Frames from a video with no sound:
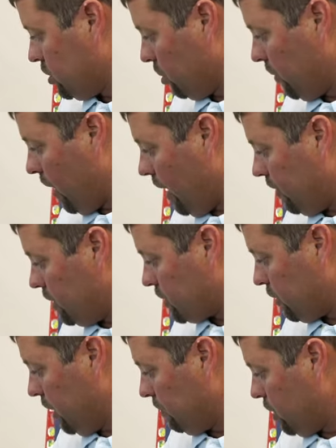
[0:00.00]
so we've got
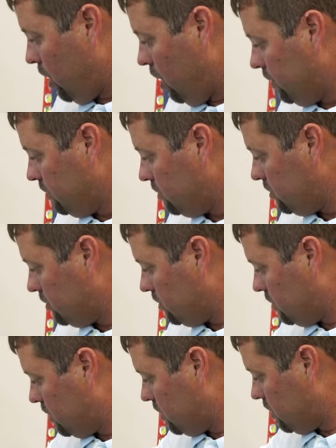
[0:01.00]
this crimped on
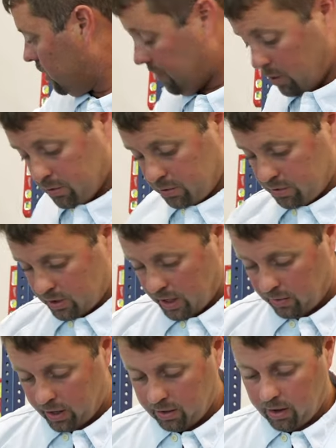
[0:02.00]
but those will
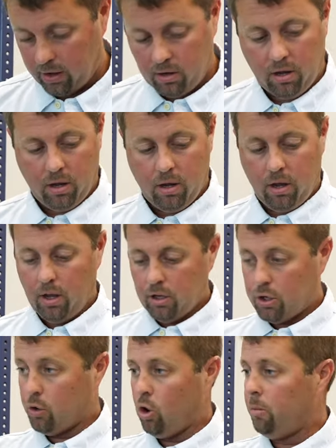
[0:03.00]
stay right there.
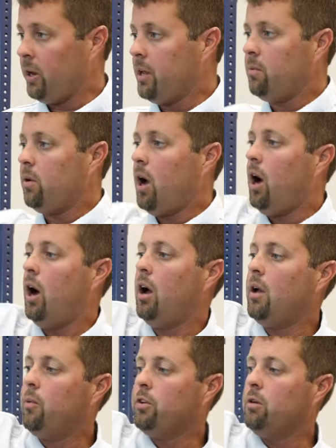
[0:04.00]
So normally
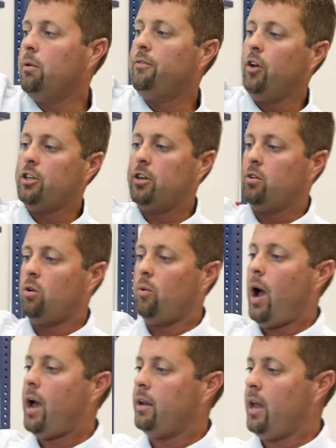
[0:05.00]
uh, when you were fishing
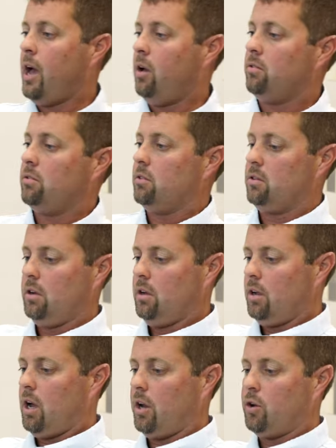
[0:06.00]
or riding out,
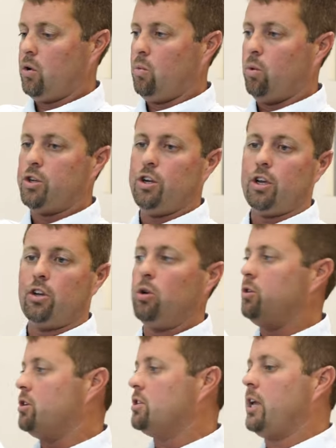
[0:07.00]
uh, what you can
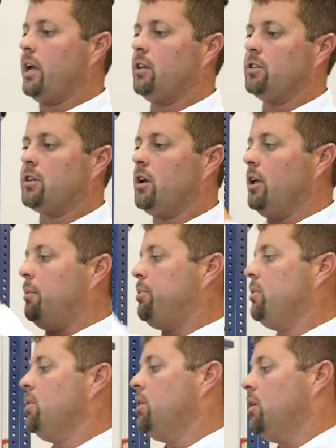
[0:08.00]
do is just take this clip